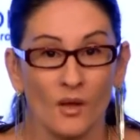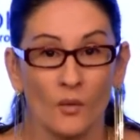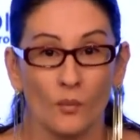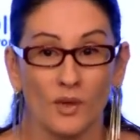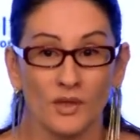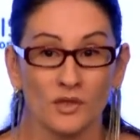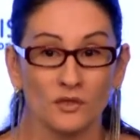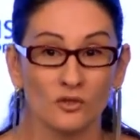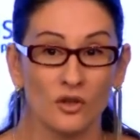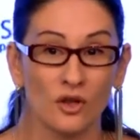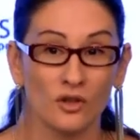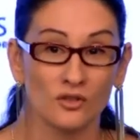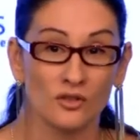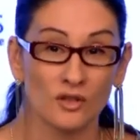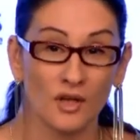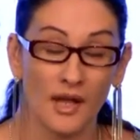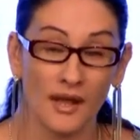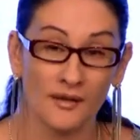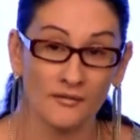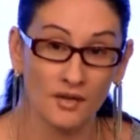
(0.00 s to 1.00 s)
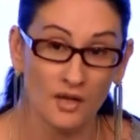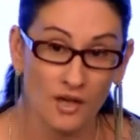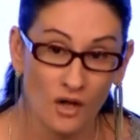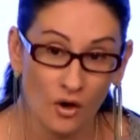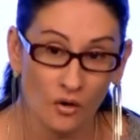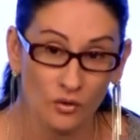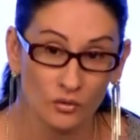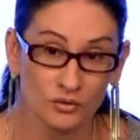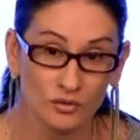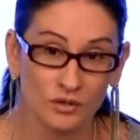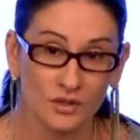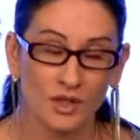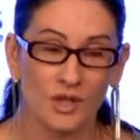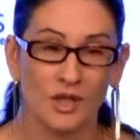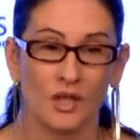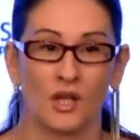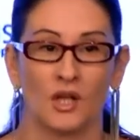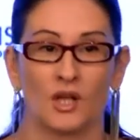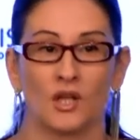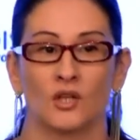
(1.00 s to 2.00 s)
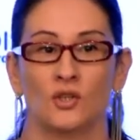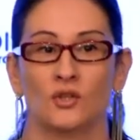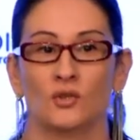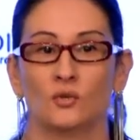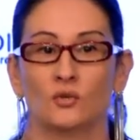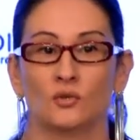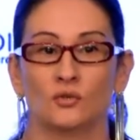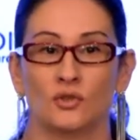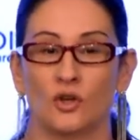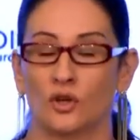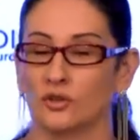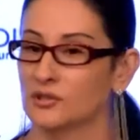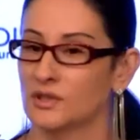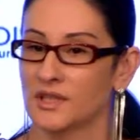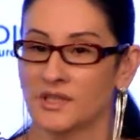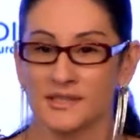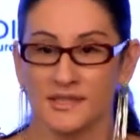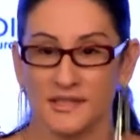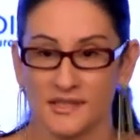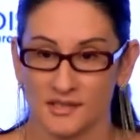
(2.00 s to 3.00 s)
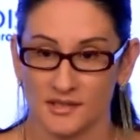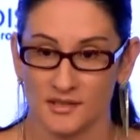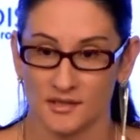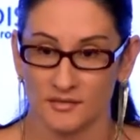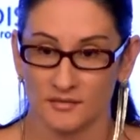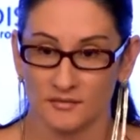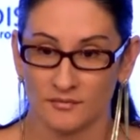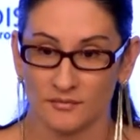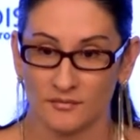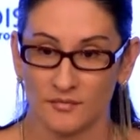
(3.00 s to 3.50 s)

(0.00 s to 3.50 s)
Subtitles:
When you don't have a code, you don't exist.